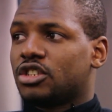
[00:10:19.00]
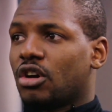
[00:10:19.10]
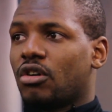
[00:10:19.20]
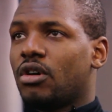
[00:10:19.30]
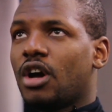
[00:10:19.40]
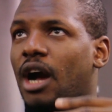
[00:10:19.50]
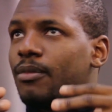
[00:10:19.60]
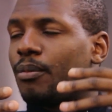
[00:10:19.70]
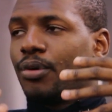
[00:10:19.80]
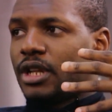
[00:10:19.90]
yeah. So
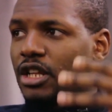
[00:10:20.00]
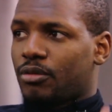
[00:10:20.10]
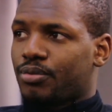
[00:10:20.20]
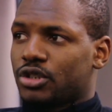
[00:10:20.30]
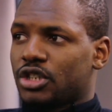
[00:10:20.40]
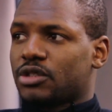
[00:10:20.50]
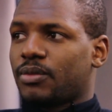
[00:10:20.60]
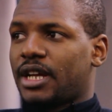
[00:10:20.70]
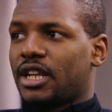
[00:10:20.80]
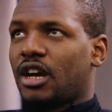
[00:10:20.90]
I'm not putting out no
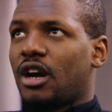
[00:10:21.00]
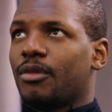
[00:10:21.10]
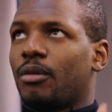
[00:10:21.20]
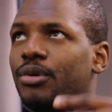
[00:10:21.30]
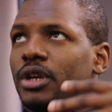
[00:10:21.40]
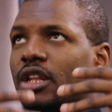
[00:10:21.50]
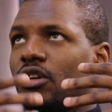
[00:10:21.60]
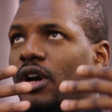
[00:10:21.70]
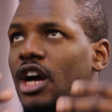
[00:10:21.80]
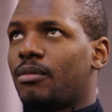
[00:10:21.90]
projects right now. I'm not putting out
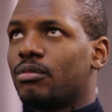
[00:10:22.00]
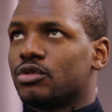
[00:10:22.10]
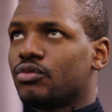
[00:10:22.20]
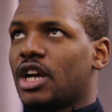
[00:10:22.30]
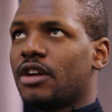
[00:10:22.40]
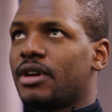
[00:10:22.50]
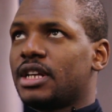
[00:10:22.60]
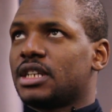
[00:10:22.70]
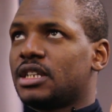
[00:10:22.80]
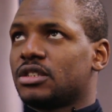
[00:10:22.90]
no albums, rare,
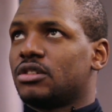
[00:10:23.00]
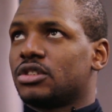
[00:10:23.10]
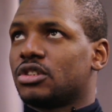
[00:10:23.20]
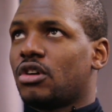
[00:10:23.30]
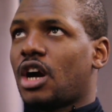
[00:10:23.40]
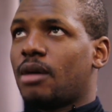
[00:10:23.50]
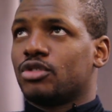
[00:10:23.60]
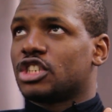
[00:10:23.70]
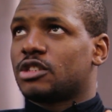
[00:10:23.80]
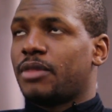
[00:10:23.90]
rare, and so on. So
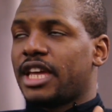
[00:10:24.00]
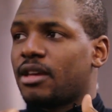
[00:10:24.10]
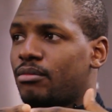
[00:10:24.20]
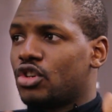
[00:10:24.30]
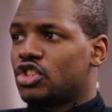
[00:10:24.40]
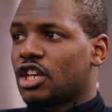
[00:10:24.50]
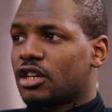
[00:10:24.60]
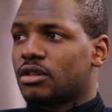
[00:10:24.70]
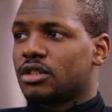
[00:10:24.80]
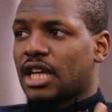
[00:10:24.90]
I'm just making
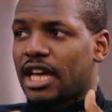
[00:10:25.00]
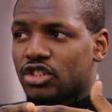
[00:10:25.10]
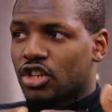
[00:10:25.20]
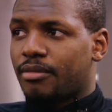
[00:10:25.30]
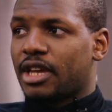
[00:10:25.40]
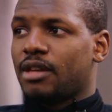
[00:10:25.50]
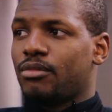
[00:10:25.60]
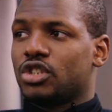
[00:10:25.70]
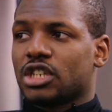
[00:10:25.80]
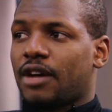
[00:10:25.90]
music because I enjoy
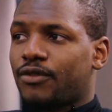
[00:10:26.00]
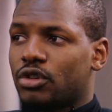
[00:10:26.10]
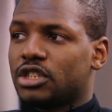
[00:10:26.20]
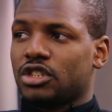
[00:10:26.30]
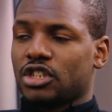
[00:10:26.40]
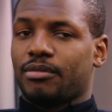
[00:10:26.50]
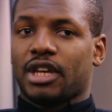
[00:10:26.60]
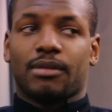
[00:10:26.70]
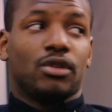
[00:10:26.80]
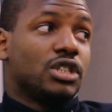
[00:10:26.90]
making music. I've always enjoyed
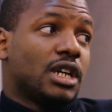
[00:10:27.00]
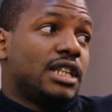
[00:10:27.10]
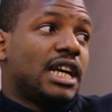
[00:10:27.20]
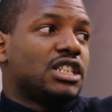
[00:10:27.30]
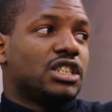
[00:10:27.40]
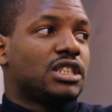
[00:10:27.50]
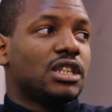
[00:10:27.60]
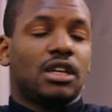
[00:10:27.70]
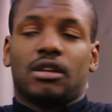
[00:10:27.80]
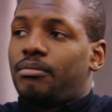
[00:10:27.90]
making music, and that's just
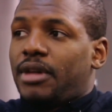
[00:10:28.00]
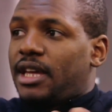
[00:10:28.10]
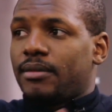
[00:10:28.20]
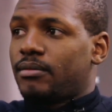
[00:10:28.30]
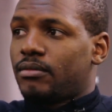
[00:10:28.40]
me.